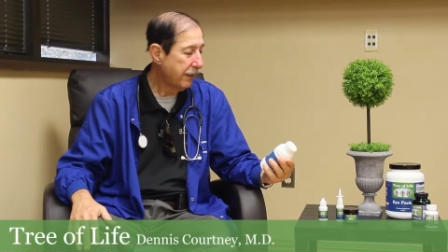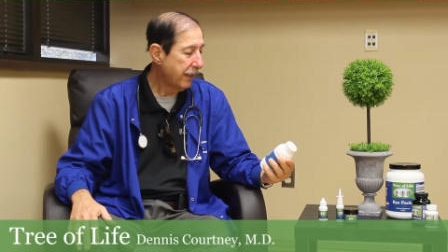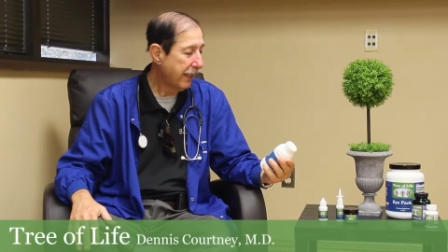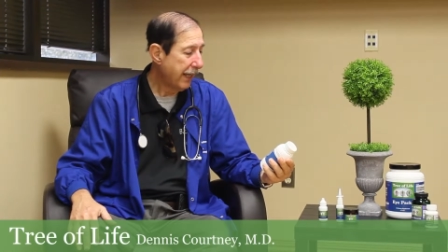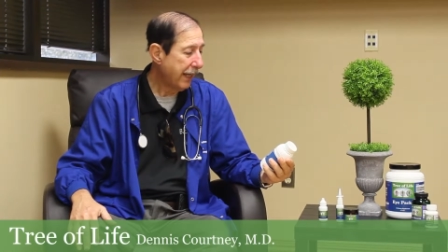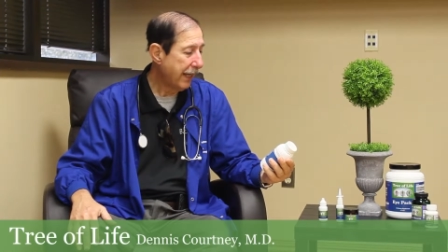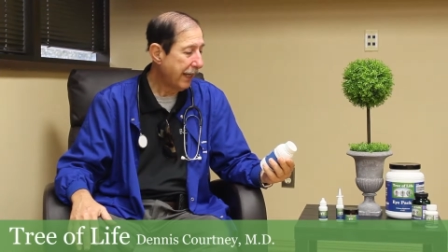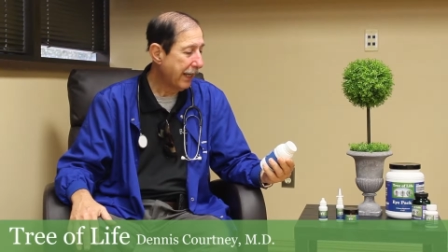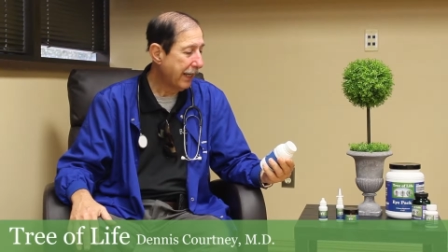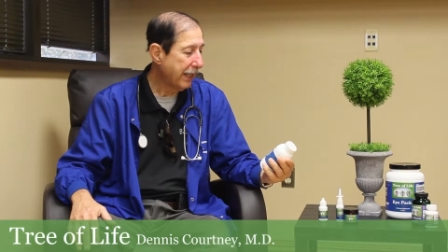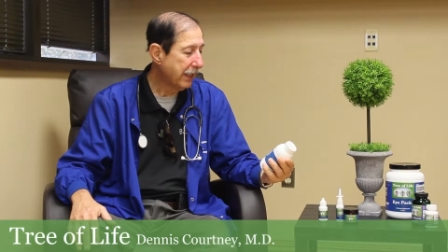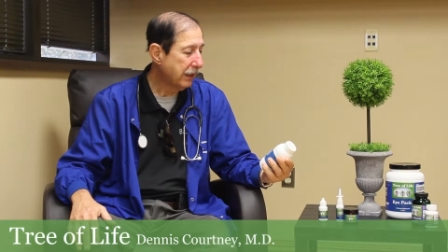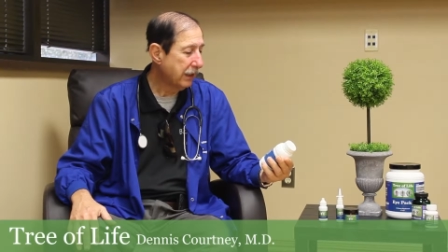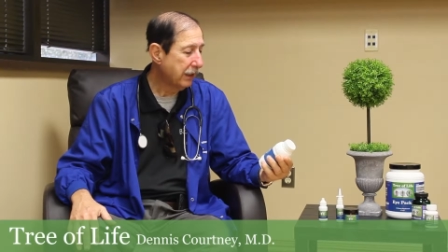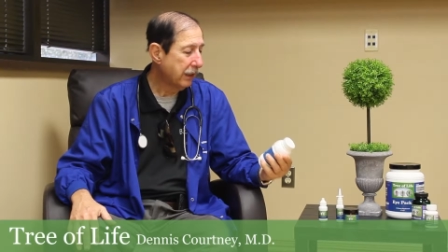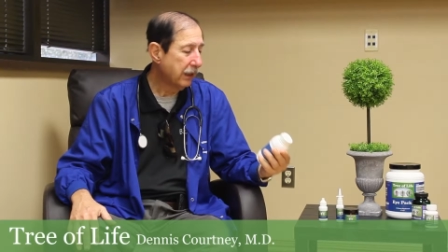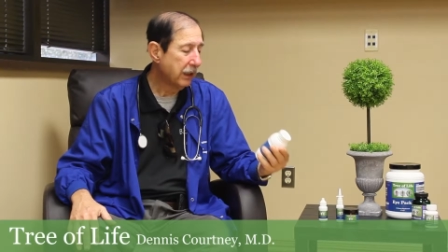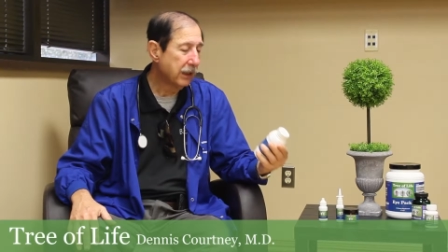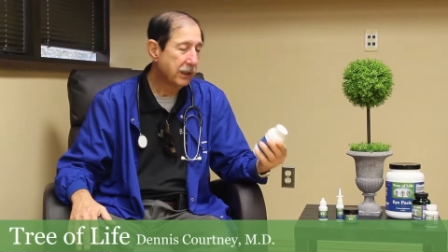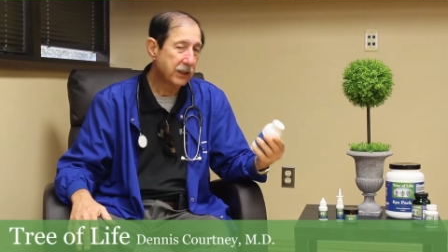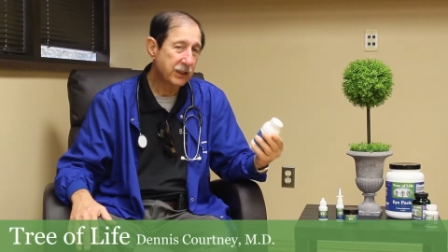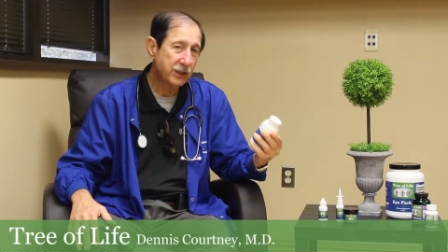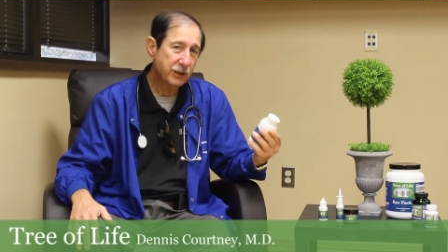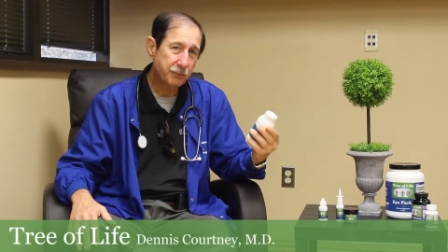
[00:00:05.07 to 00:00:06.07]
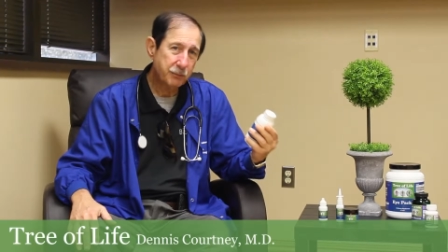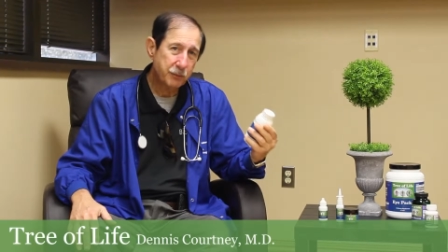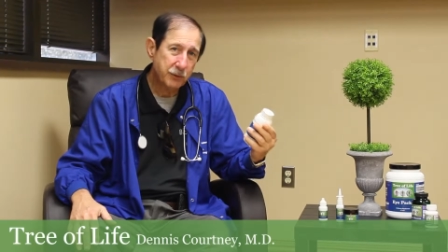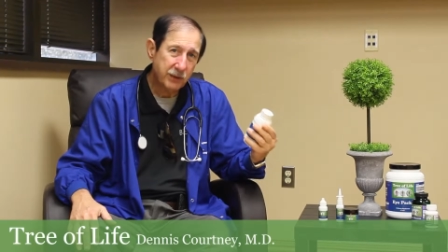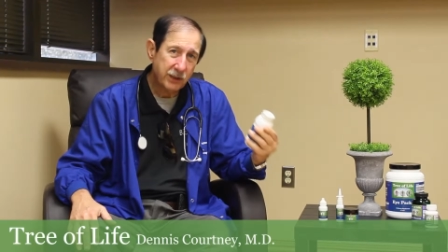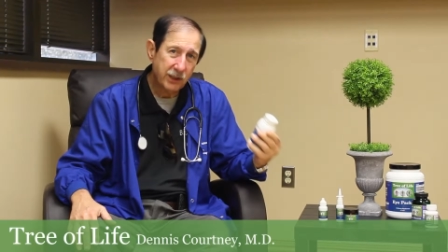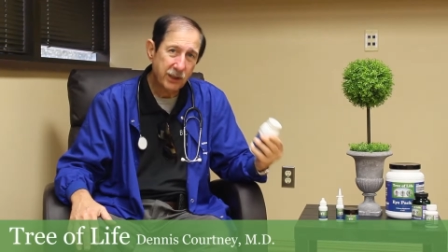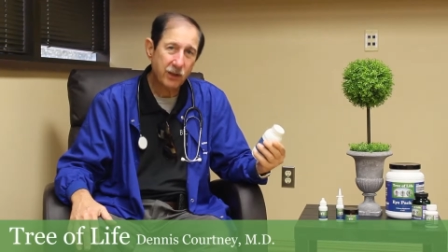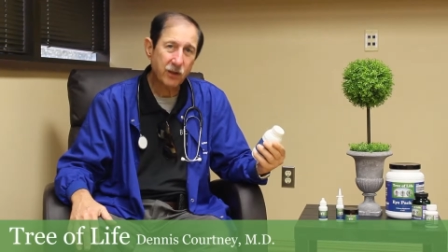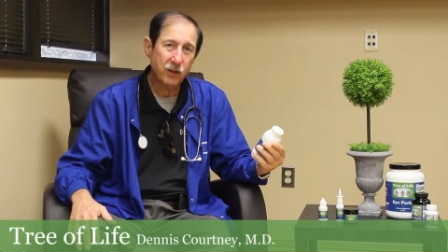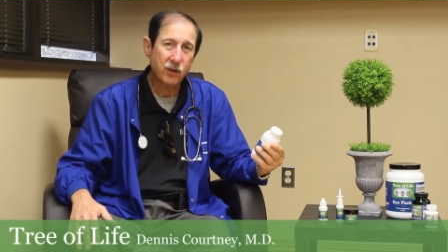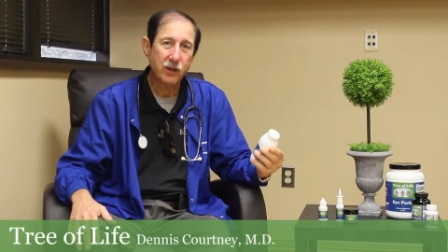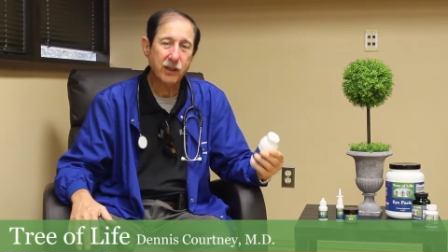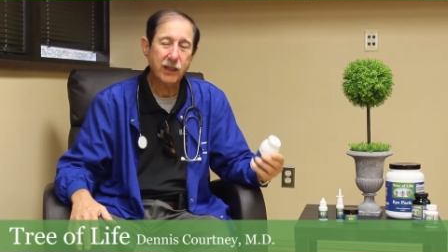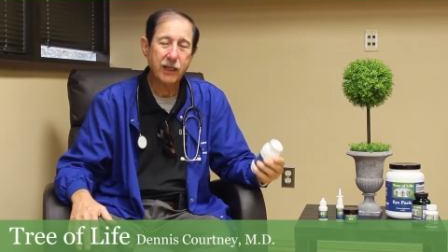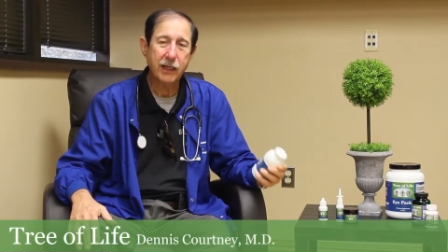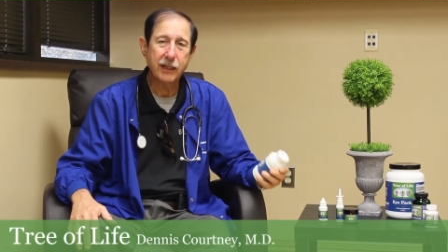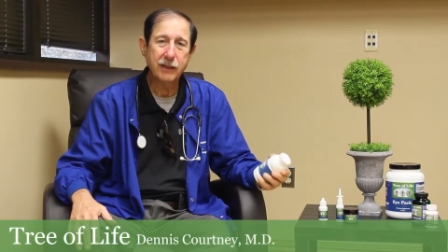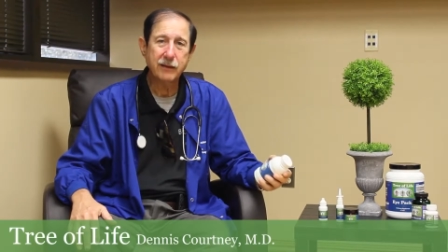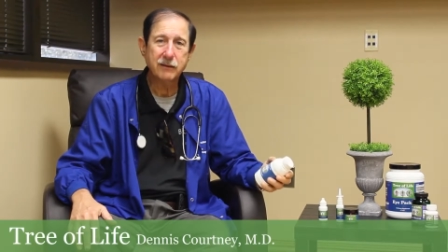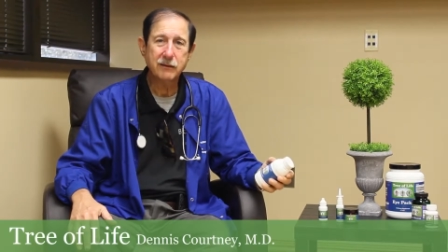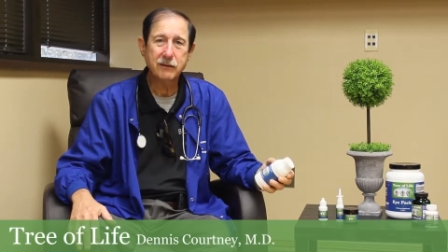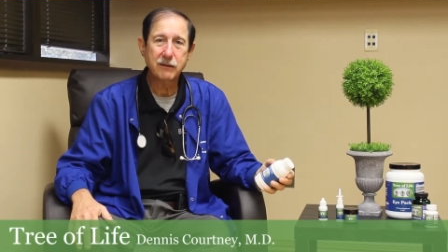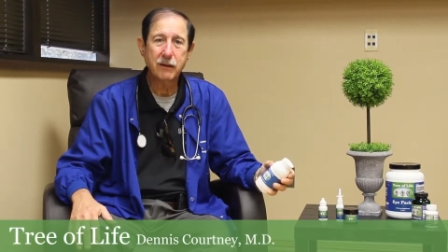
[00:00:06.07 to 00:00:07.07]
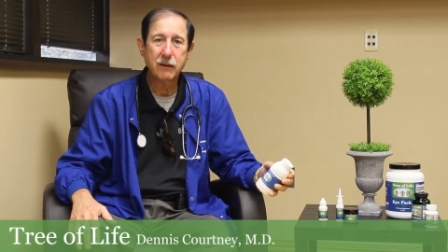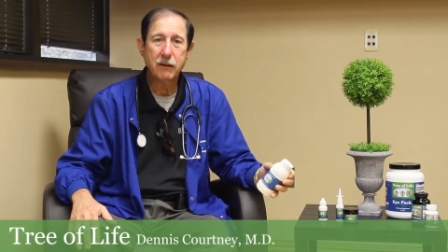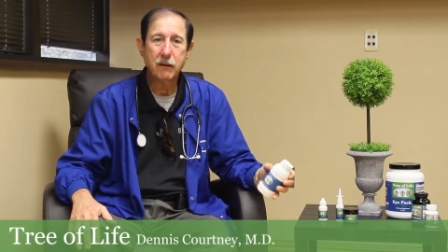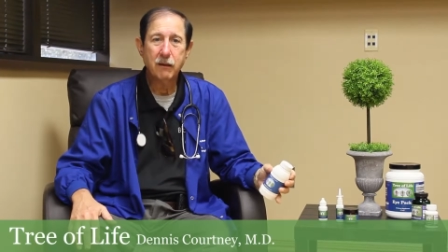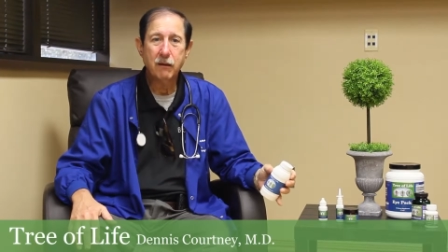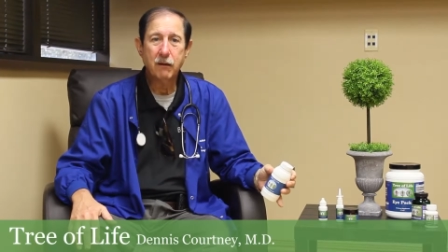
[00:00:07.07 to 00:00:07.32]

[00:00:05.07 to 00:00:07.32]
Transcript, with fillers: And in this particular case,